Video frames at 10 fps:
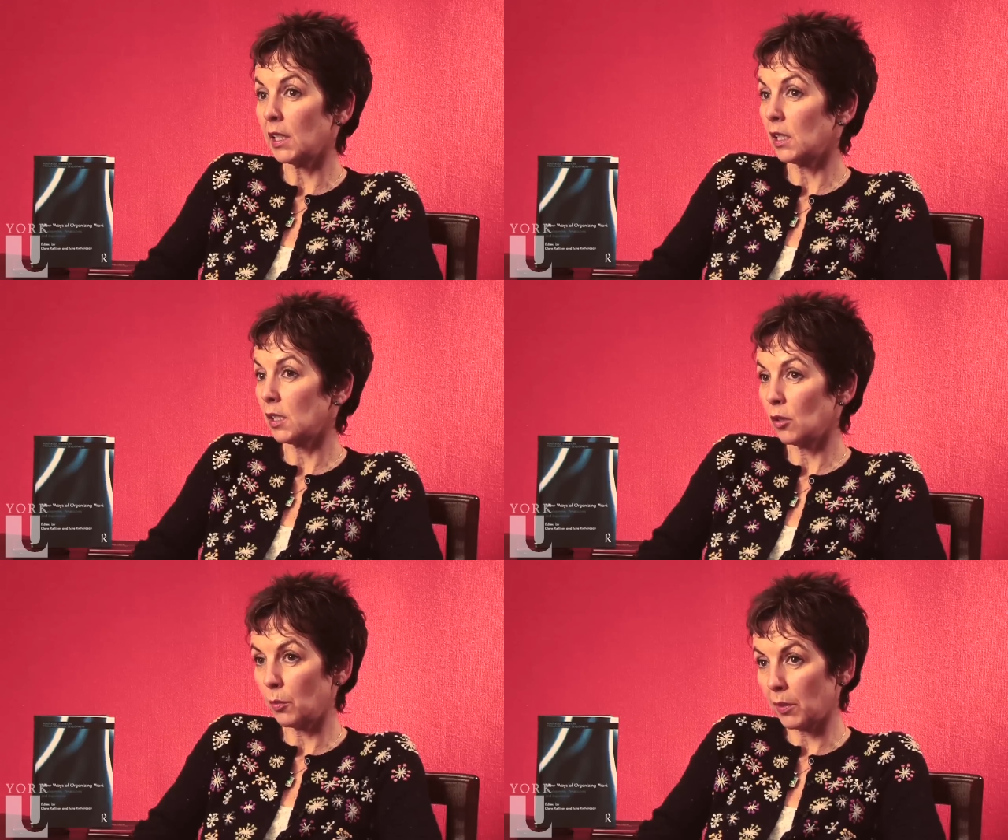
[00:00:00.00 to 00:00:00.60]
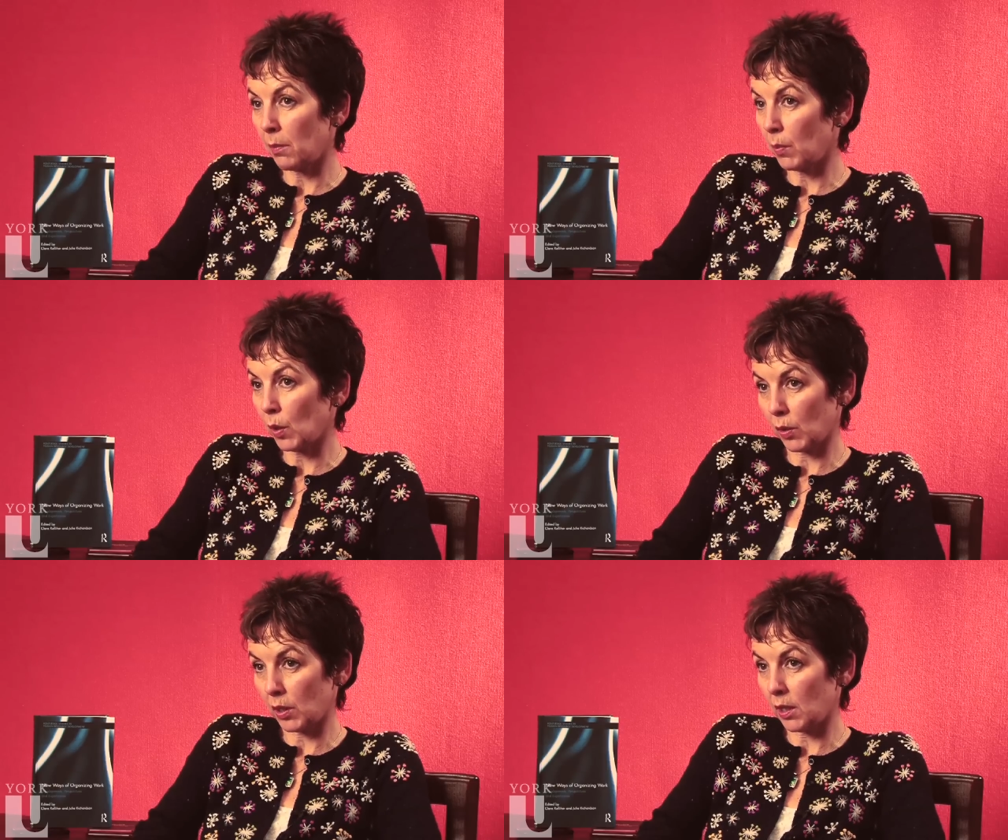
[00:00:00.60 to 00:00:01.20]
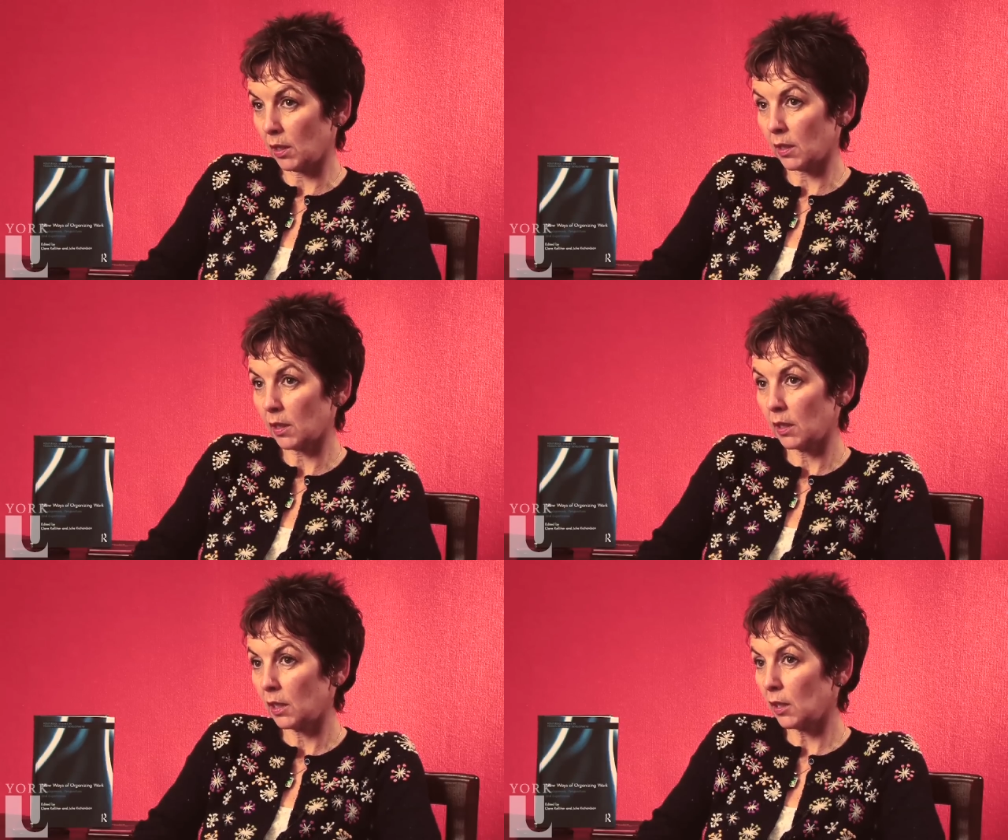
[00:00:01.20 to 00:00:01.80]
is super important.
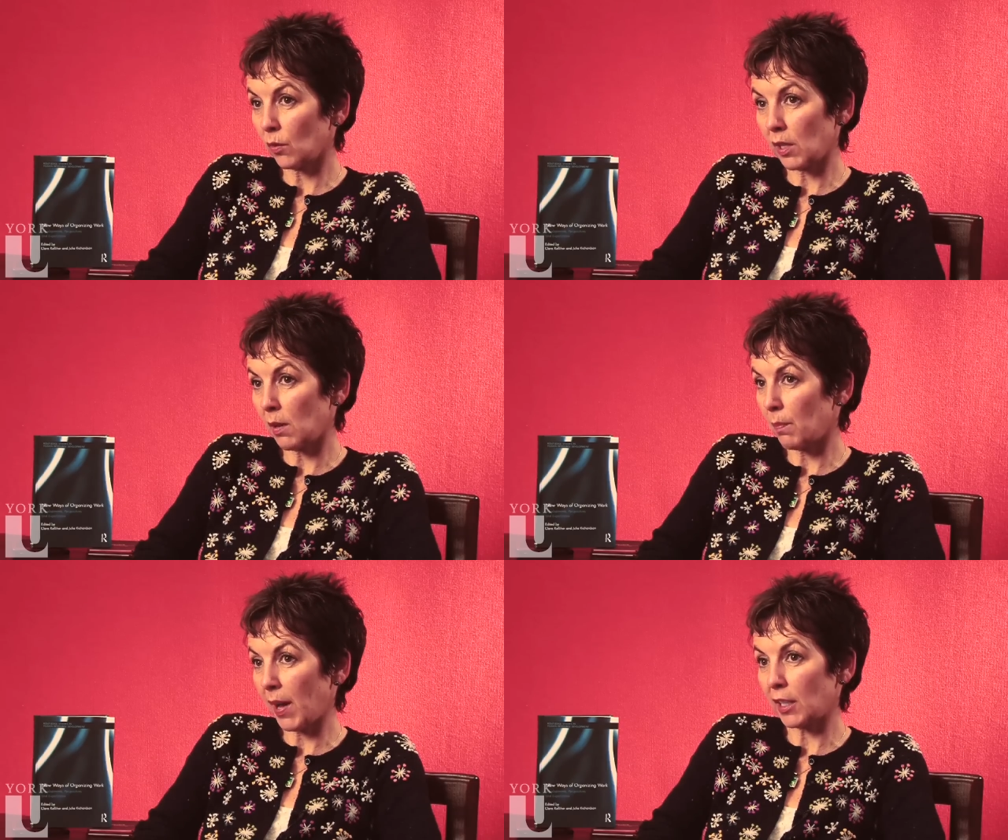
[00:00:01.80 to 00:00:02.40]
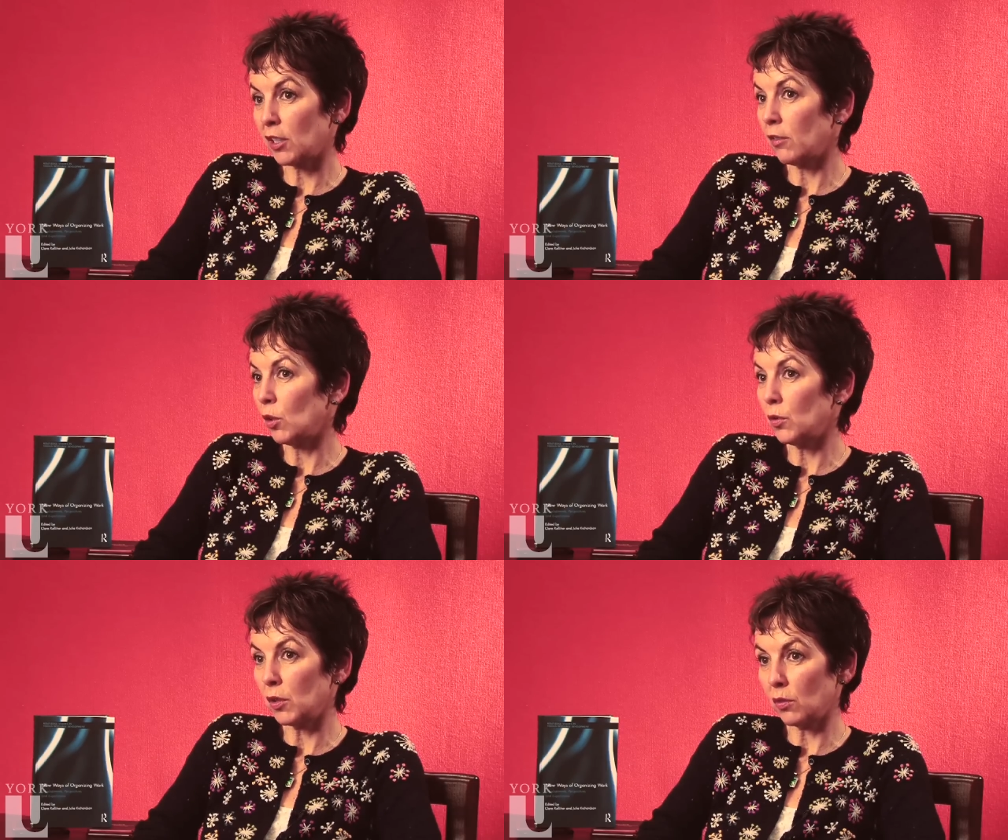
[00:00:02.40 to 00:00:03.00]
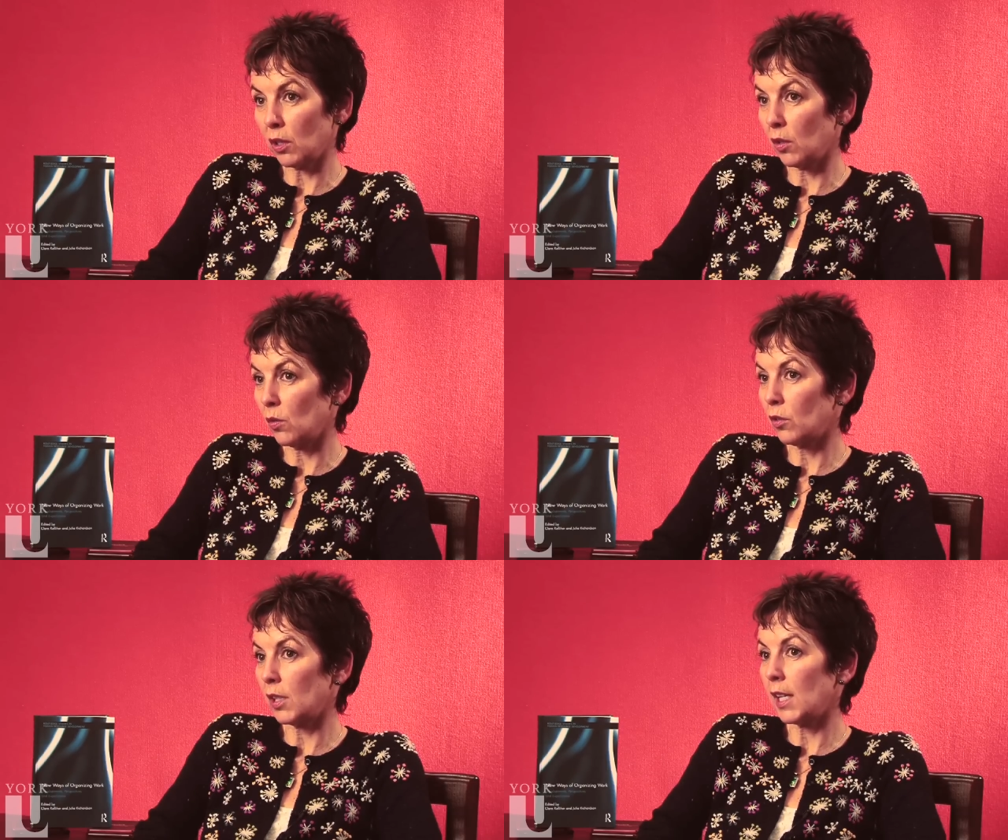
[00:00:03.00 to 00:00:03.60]
You know, the impact of who you know,
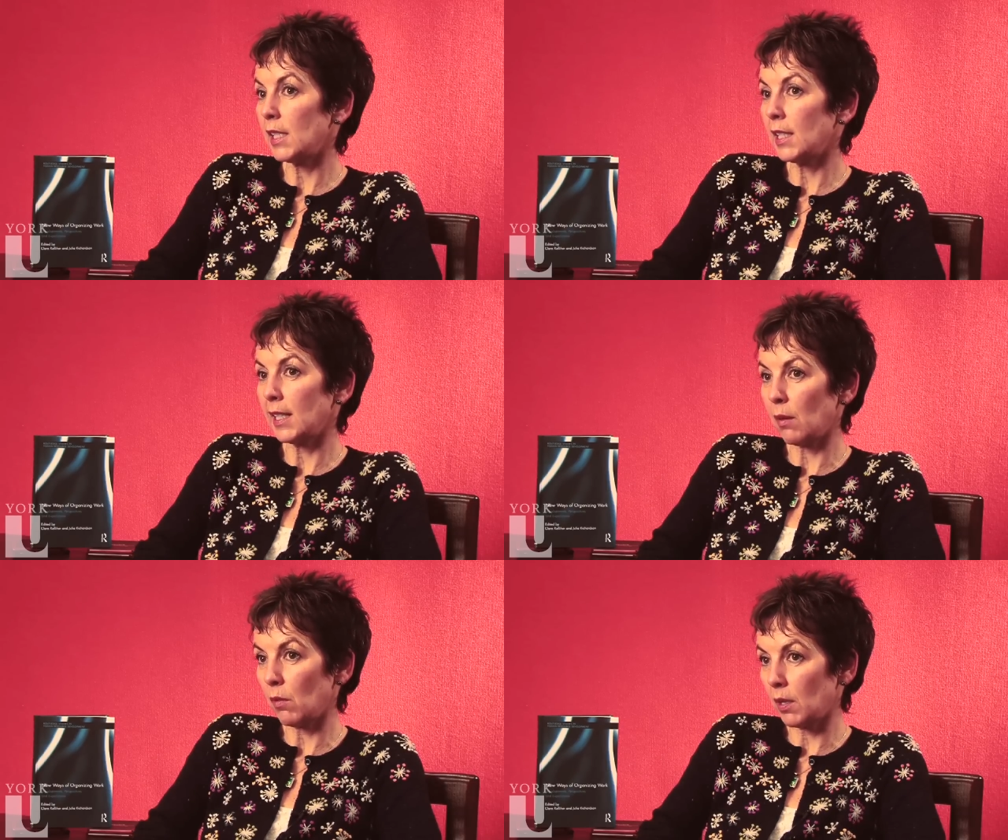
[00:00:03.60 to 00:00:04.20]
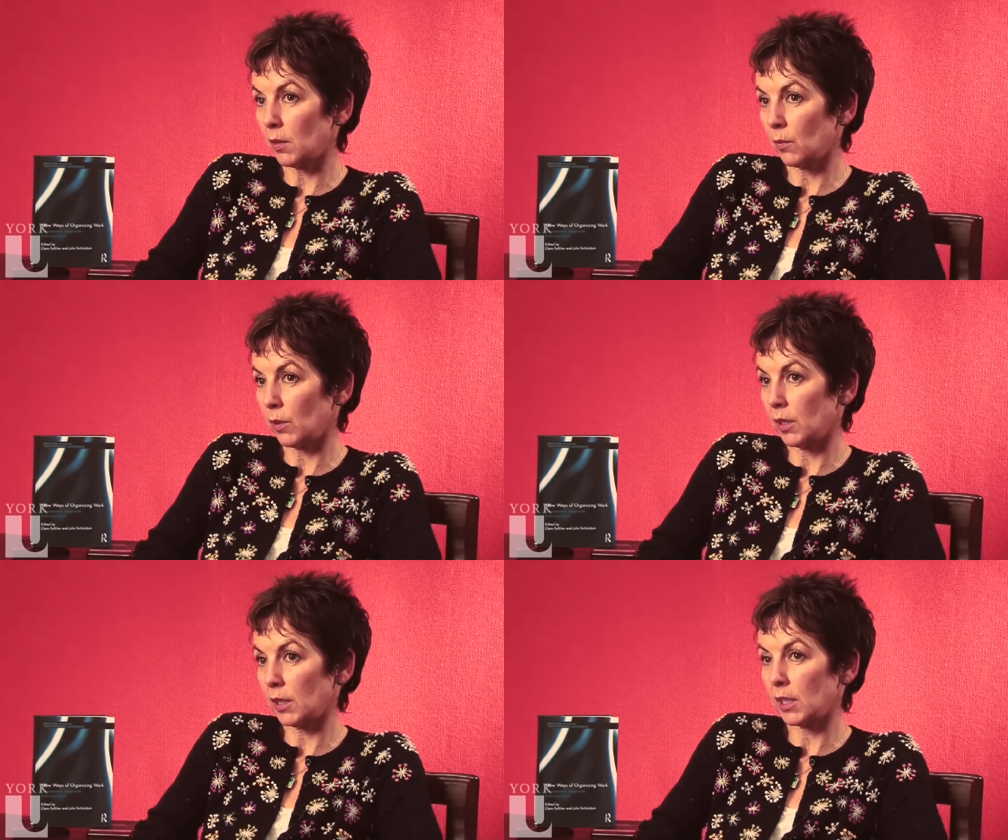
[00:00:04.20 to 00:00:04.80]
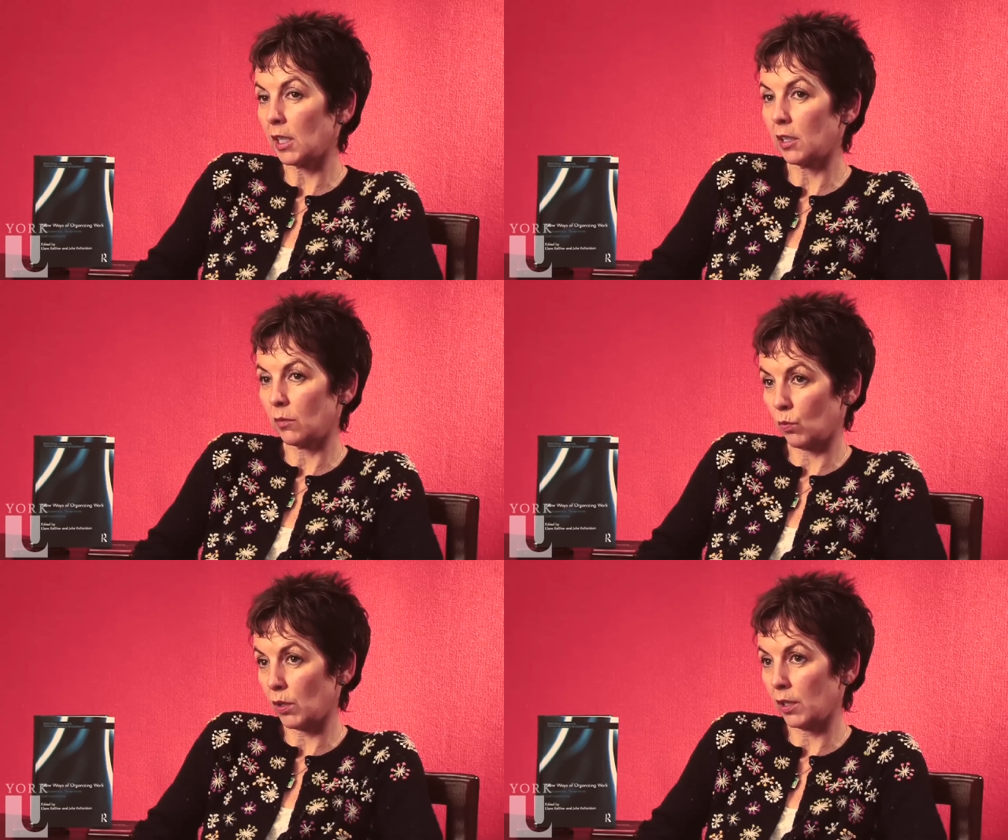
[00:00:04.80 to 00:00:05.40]
creating networks at
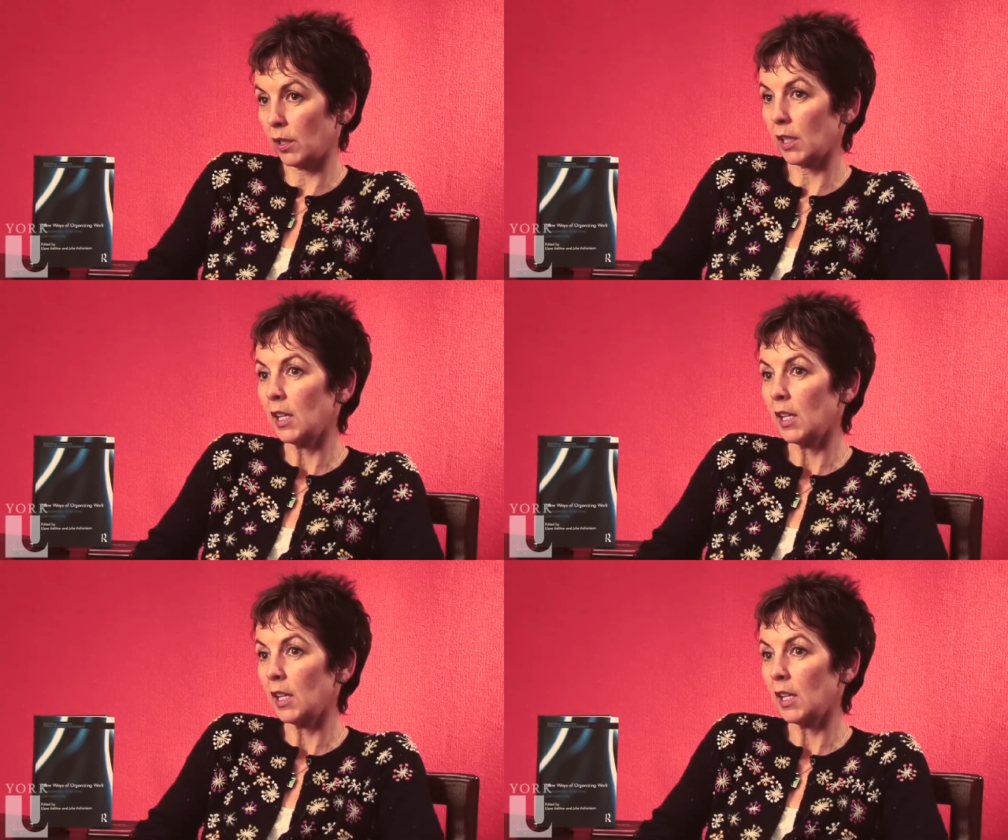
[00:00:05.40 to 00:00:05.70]
work,